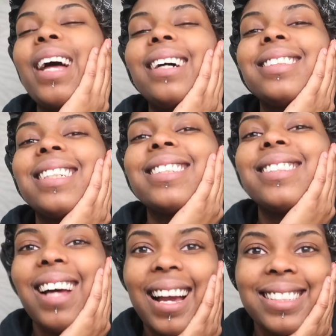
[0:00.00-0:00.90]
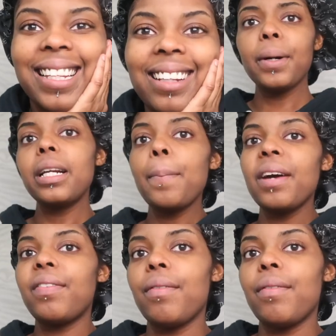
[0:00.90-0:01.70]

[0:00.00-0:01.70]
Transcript: that's exciting bringing a bit of